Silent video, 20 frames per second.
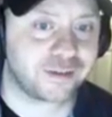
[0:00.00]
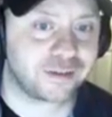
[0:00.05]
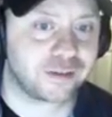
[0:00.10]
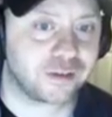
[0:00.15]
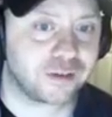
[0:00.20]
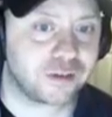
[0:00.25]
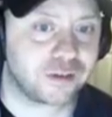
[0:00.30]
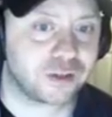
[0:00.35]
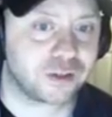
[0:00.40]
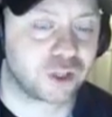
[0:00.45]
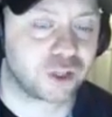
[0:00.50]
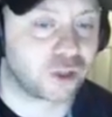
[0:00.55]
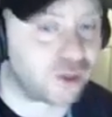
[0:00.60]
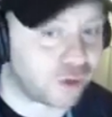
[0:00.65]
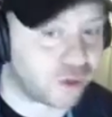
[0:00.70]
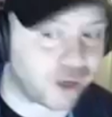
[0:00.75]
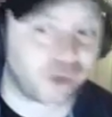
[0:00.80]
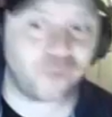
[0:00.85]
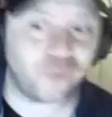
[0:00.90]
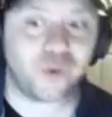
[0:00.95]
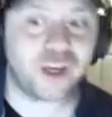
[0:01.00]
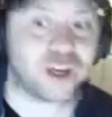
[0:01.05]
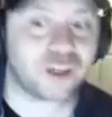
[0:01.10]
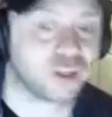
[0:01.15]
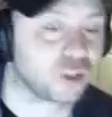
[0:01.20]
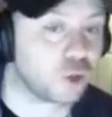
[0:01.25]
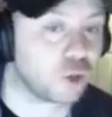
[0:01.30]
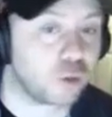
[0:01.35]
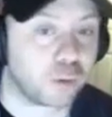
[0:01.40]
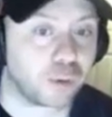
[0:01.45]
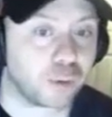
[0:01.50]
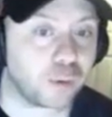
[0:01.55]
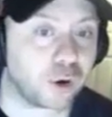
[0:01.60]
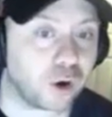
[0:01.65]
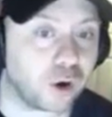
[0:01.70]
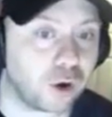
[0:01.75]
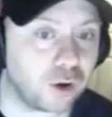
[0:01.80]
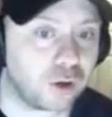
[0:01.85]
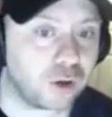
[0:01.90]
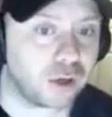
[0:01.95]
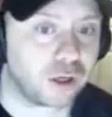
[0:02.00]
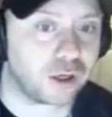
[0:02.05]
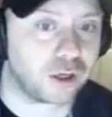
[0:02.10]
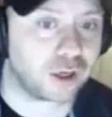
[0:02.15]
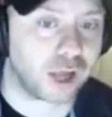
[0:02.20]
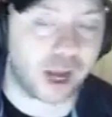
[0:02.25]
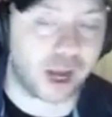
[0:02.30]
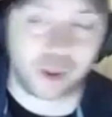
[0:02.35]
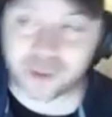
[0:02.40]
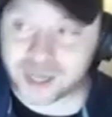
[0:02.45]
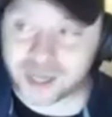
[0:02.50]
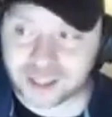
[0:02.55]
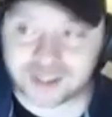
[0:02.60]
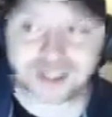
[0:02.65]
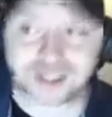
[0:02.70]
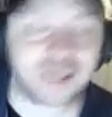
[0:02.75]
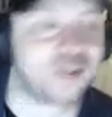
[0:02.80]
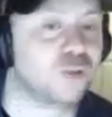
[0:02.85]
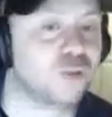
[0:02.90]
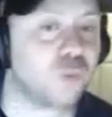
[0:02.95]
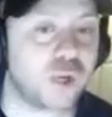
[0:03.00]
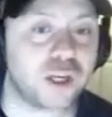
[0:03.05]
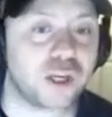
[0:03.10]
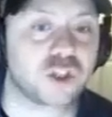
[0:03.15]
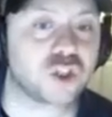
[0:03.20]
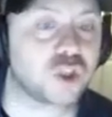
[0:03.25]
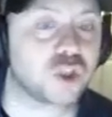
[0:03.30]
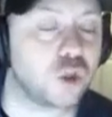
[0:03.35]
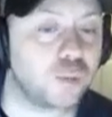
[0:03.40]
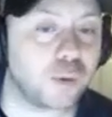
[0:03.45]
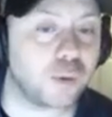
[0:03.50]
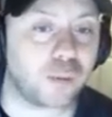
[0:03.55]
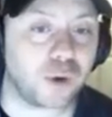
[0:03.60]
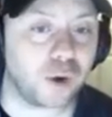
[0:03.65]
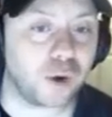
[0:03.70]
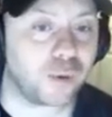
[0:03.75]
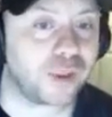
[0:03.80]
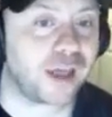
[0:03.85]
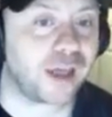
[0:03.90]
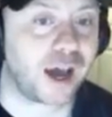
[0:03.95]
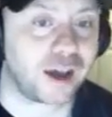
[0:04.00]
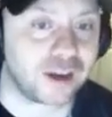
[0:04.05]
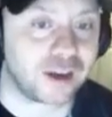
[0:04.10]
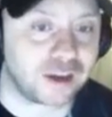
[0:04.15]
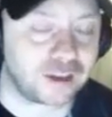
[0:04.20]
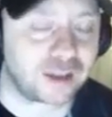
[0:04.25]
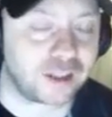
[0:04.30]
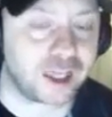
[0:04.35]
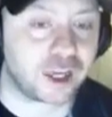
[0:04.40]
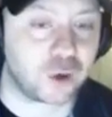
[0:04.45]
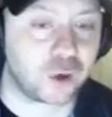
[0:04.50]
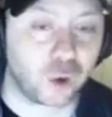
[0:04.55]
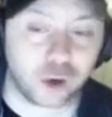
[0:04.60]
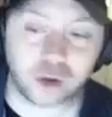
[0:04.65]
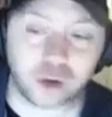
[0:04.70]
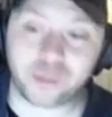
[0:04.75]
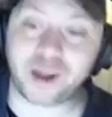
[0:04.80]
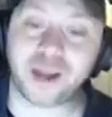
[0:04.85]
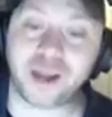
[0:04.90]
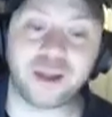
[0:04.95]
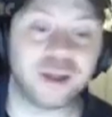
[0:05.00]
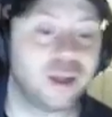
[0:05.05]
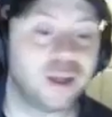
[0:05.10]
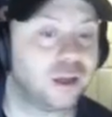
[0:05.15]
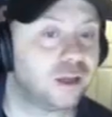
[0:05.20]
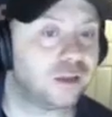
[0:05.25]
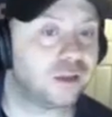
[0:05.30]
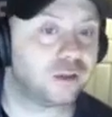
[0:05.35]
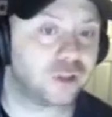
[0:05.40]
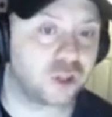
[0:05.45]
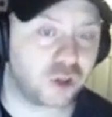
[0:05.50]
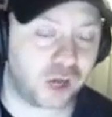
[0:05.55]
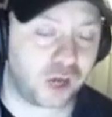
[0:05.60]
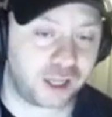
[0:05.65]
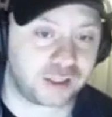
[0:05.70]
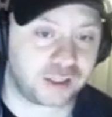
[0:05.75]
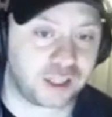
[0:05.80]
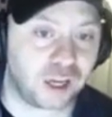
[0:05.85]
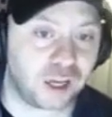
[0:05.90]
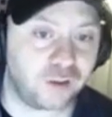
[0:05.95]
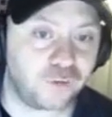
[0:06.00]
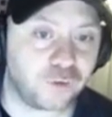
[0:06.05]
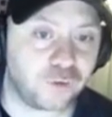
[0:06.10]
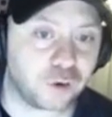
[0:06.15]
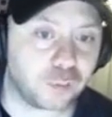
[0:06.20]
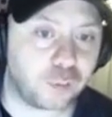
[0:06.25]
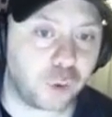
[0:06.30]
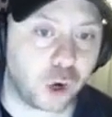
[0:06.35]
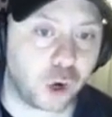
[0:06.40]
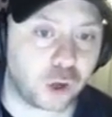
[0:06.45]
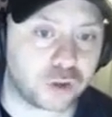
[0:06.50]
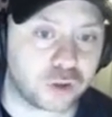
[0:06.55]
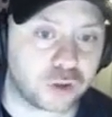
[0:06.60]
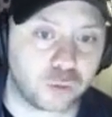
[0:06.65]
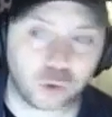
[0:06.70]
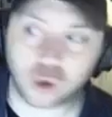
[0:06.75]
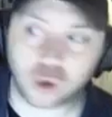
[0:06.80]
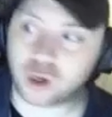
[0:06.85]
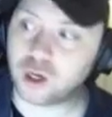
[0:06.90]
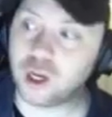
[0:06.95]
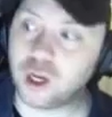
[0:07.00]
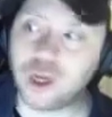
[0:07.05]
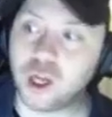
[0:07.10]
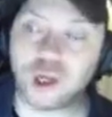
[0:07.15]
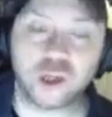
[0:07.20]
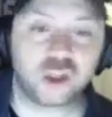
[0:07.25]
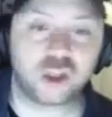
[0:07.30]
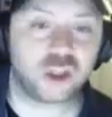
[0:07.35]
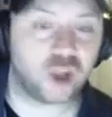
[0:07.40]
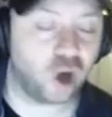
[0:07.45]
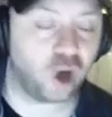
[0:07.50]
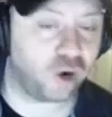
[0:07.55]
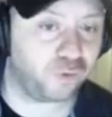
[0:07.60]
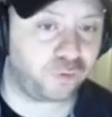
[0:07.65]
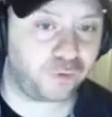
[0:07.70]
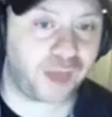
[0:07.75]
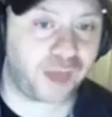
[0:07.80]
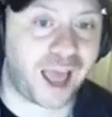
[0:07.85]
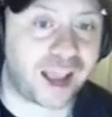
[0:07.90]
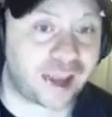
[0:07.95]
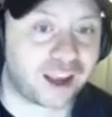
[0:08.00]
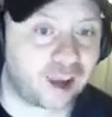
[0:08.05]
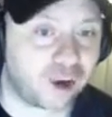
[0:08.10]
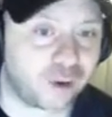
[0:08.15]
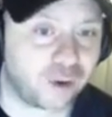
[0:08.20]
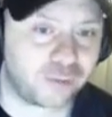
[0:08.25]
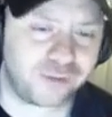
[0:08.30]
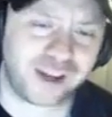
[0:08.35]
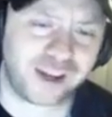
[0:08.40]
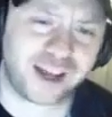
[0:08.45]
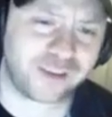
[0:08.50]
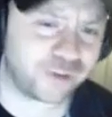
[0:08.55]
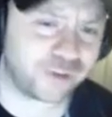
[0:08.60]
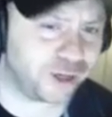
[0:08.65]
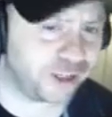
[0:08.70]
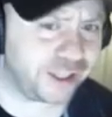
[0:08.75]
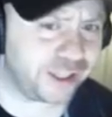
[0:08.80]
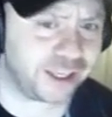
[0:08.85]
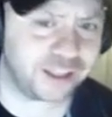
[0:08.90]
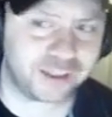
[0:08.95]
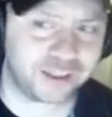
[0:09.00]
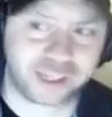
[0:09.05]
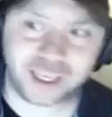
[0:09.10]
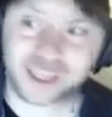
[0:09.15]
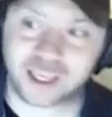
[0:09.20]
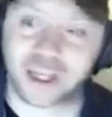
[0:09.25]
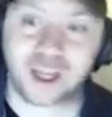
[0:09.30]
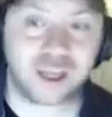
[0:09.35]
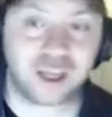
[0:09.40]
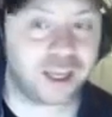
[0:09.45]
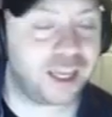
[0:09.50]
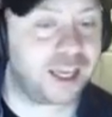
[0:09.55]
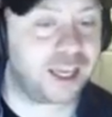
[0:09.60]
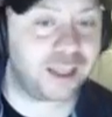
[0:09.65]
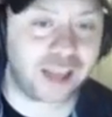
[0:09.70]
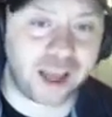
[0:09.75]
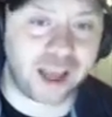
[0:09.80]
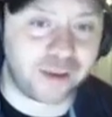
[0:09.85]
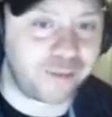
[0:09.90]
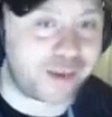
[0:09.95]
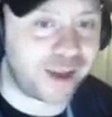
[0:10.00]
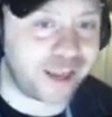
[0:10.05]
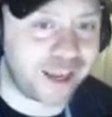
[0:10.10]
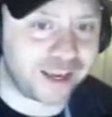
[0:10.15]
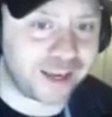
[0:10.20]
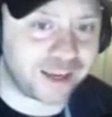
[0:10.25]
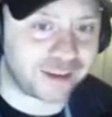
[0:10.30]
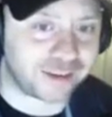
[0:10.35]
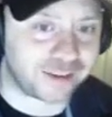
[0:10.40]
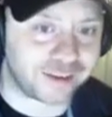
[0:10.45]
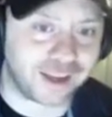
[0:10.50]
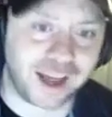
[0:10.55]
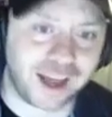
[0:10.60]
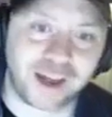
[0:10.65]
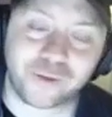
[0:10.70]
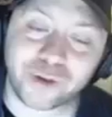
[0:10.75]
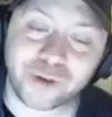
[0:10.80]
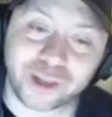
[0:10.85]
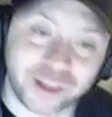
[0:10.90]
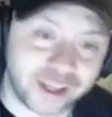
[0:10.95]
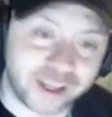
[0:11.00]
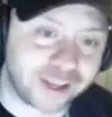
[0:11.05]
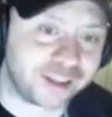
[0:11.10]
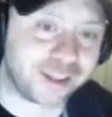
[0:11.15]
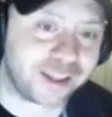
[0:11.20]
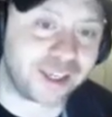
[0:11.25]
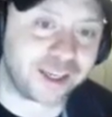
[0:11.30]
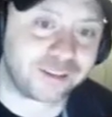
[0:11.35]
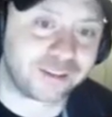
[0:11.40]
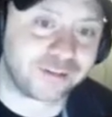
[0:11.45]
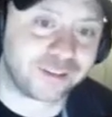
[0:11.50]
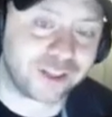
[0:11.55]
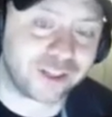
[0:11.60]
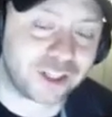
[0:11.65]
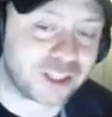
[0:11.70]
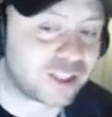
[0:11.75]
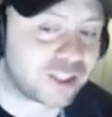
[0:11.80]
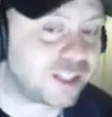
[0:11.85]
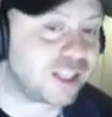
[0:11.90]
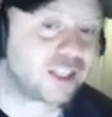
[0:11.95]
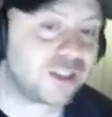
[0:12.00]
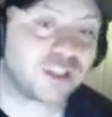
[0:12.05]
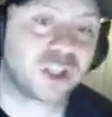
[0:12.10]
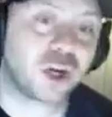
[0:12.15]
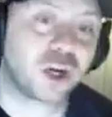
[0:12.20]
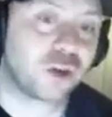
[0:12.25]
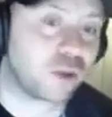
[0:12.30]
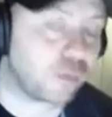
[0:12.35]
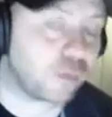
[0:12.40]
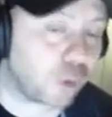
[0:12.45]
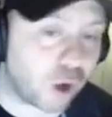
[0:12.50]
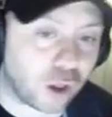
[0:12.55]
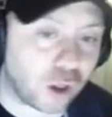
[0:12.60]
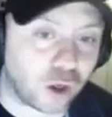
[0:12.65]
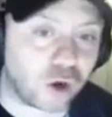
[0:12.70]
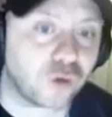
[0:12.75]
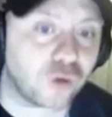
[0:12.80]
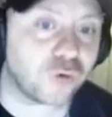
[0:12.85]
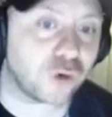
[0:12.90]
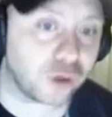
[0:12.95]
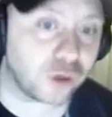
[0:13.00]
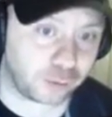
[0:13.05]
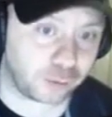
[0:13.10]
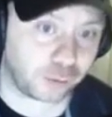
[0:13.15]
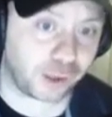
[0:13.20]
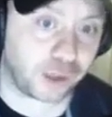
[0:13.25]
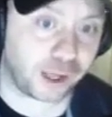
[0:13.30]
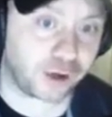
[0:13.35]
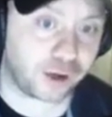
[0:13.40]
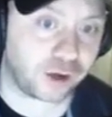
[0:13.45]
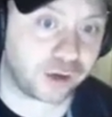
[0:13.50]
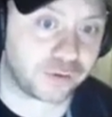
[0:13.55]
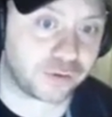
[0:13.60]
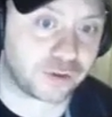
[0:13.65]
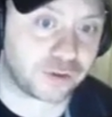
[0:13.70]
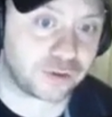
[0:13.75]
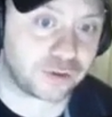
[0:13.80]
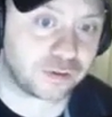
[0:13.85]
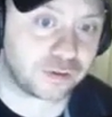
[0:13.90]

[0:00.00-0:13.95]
Definitely. So you can win a Super Bowl. How do you win a Super Bowl without an elite quarterback? Trent Dilfer, Baltimore. Joe Flacco, not really elite. Eli Manning, not really elite. He just didn't turn the ball over in the playoffs,